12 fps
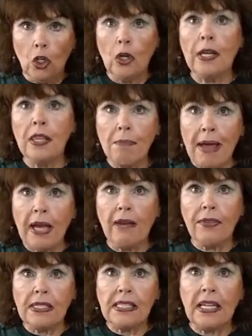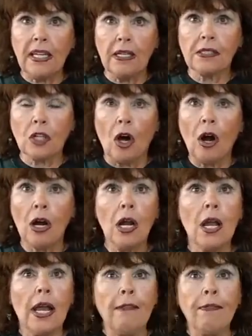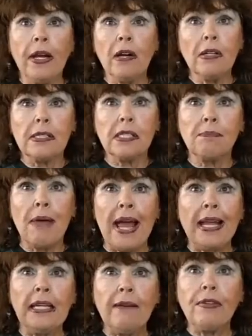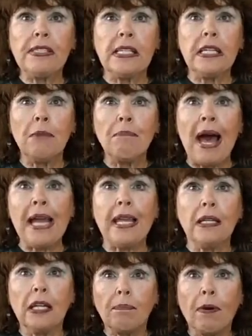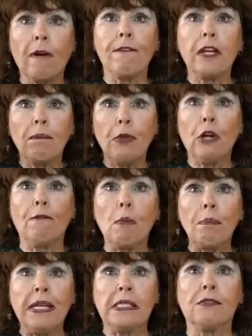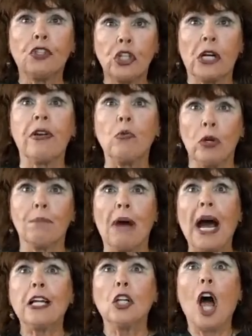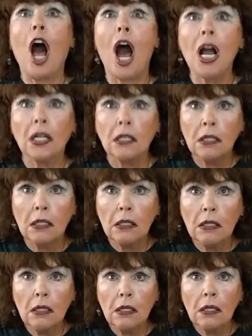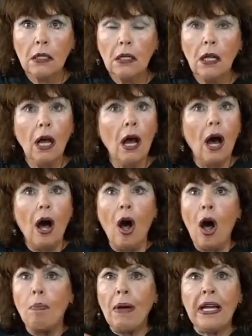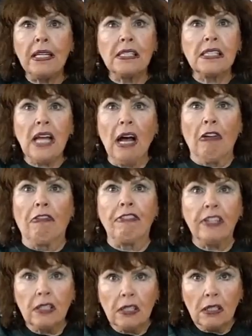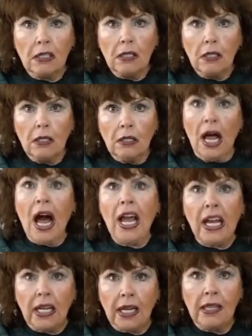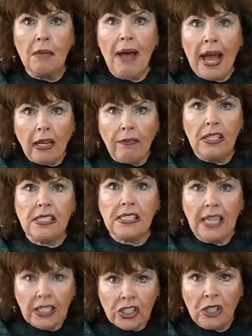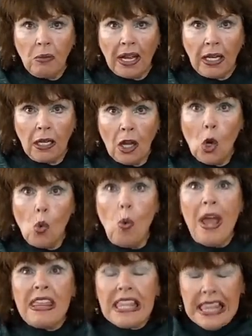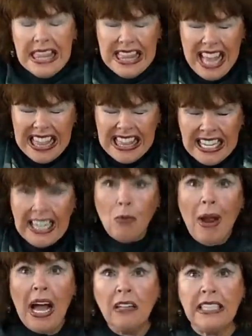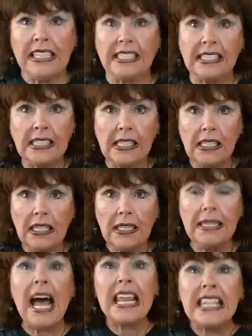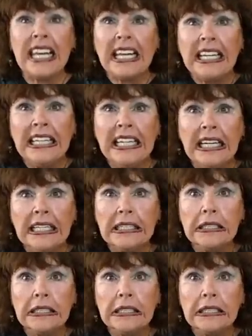in the back of this idiot's car, and there is this magnificent, immaculate, perfect, beautiful piece of cherry wood, my clock, all by itself, lying in the back of his station wagon with nothing around it. Nothing!